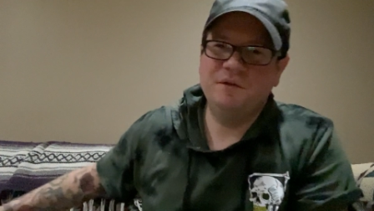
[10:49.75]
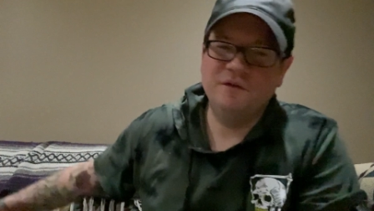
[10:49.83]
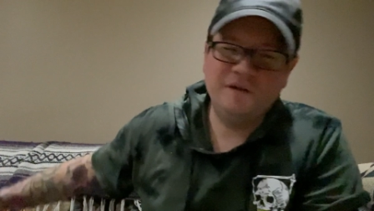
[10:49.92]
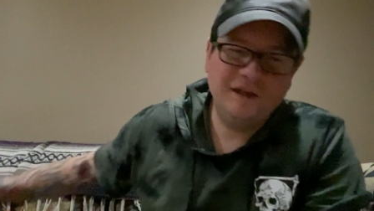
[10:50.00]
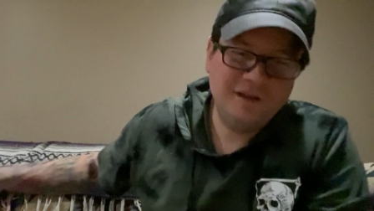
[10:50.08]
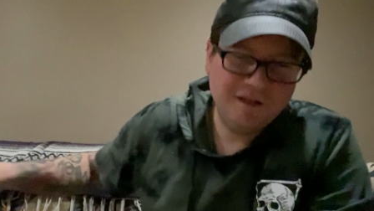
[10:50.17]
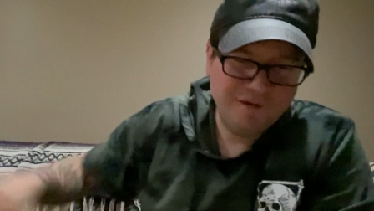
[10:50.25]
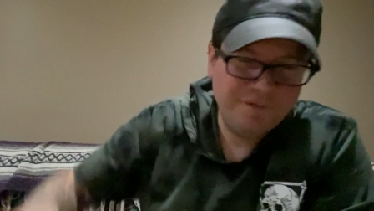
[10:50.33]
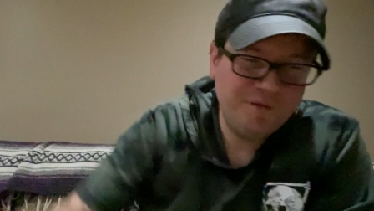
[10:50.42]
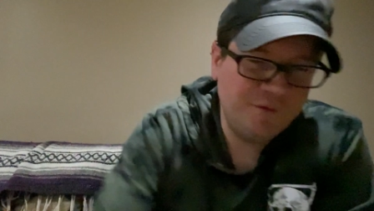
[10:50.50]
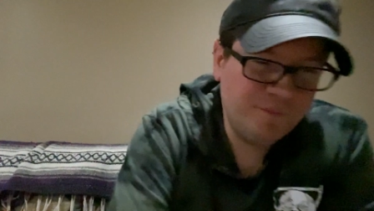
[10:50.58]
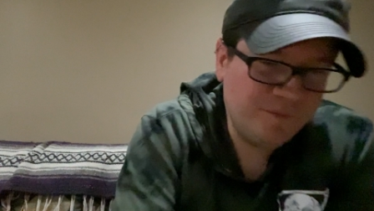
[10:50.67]
don't like that
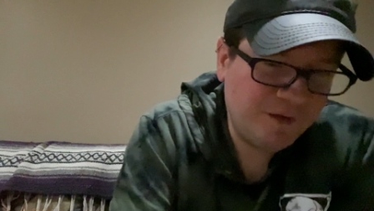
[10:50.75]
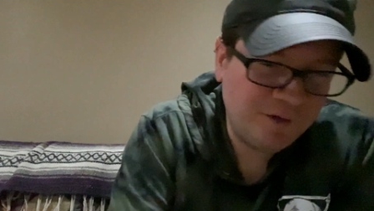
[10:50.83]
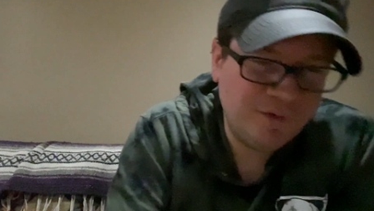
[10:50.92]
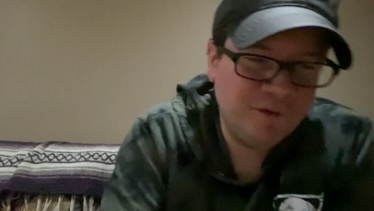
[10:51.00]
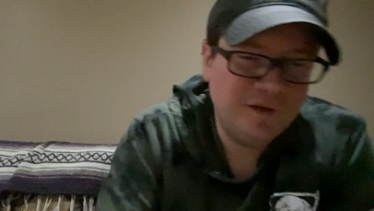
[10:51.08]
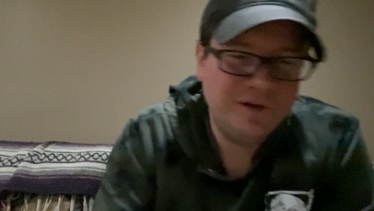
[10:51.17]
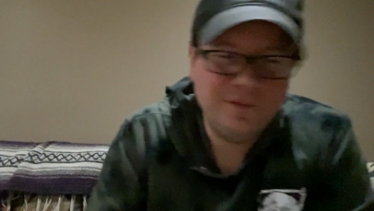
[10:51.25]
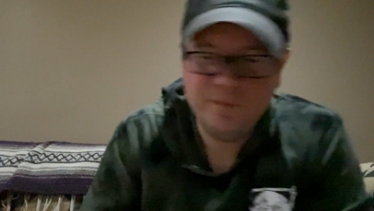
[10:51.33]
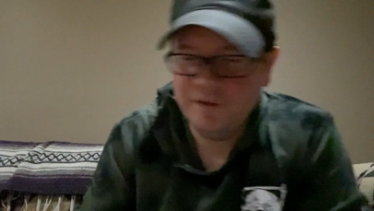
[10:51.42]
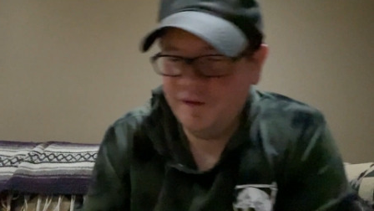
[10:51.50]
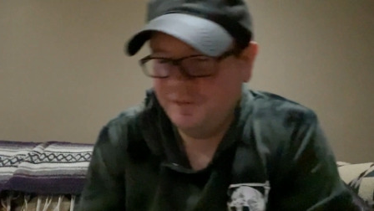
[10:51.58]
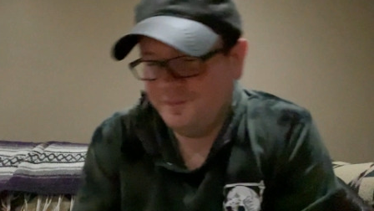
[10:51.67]
film a whole lot,
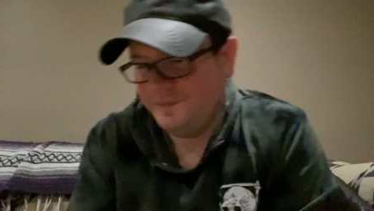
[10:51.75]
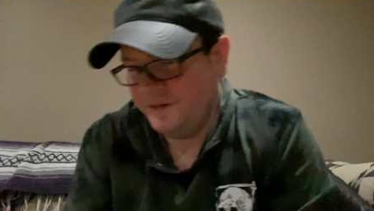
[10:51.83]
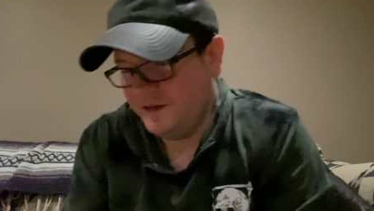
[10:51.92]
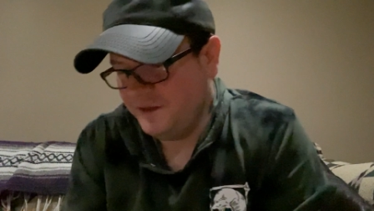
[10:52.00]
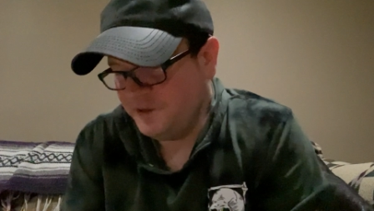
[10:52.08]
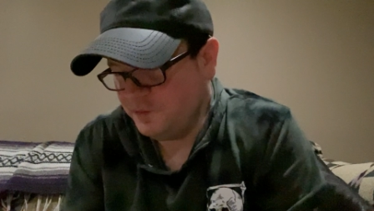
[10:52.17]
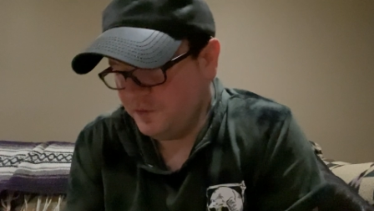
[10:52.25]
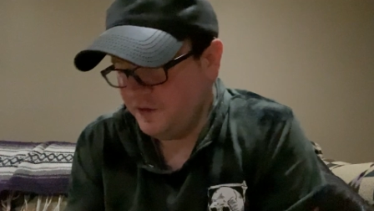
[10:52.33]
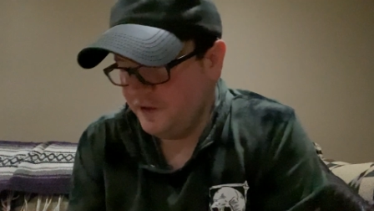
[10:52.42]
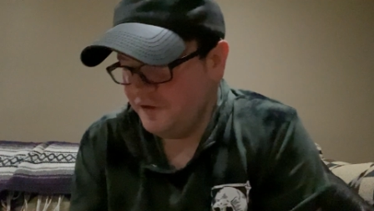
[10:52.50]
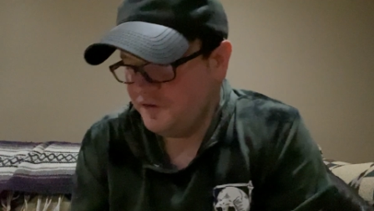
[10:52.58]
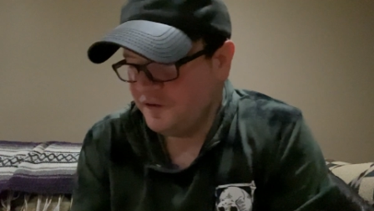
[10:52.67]
but it is what
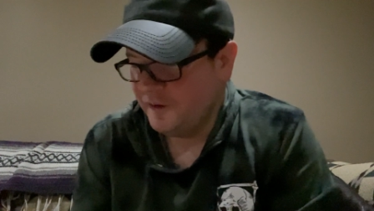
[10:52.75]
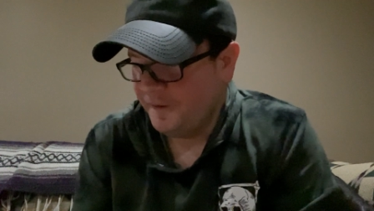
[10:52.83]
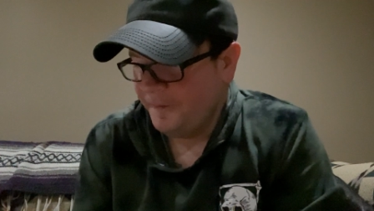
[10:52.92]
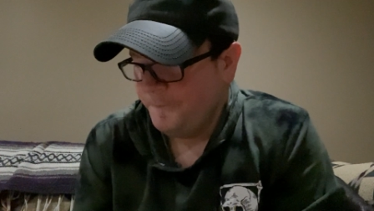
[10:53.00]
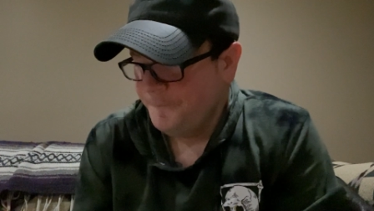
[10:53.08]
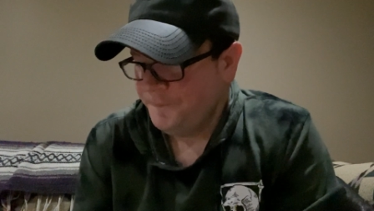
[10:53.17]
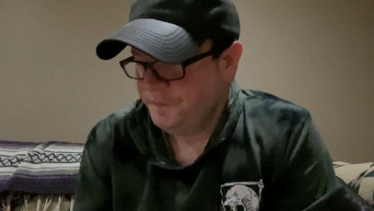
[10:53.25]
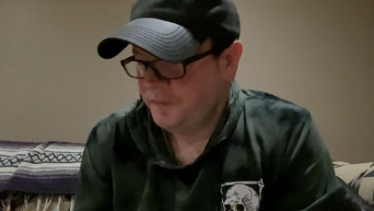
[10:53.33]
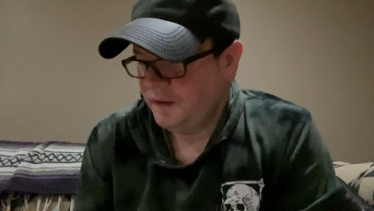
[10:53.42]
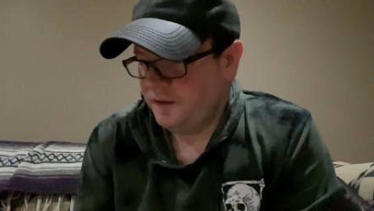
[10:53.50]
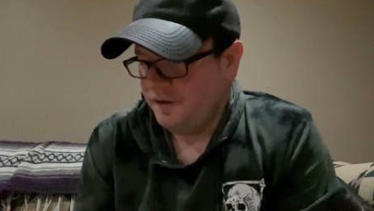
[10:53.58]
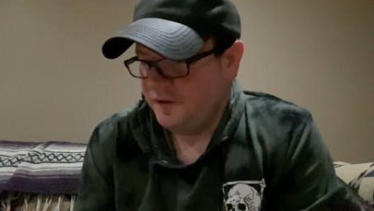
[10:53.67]
it is.
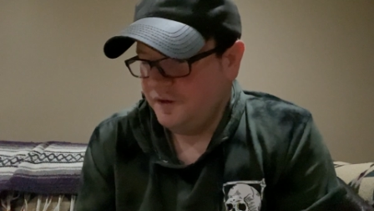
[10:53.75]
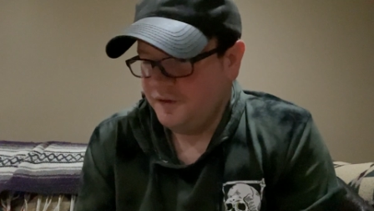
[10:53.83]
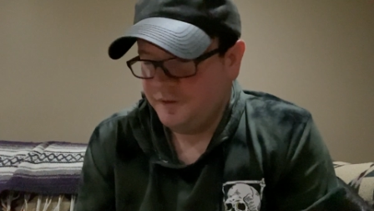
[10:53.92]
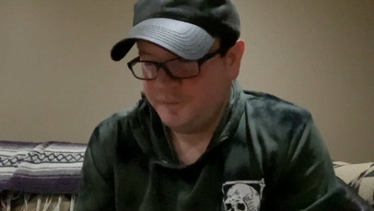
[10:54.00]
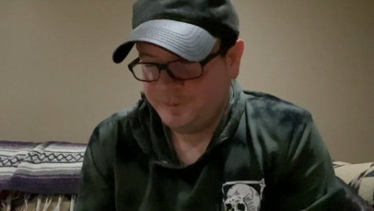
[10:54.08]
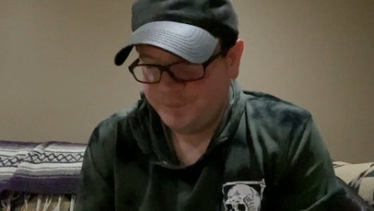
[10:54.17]
Uh,